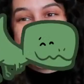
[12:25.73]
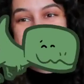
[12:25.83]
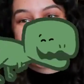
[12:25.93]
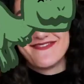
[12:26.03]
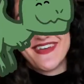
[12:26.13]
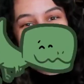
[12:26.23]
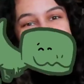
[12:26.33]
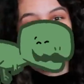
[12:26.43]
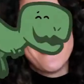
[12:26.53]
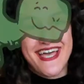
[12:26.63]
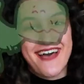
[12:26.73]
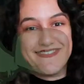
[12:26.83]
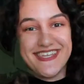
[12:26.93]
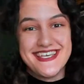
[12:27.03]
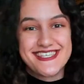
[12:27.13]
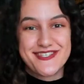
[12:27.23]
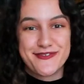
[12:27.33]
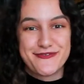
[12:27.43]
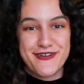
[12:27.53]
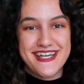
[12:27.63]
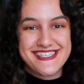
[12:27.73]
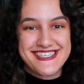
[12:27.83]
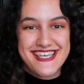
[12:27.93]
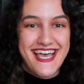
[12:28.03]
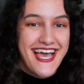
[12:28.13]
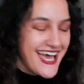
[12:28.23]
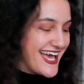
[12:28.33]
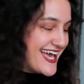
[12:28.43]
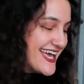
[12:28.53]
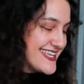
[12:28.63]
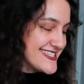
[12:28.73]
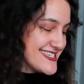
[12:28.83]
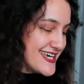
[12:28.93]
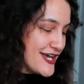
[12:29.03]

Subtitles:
so basically we have these 2 frets and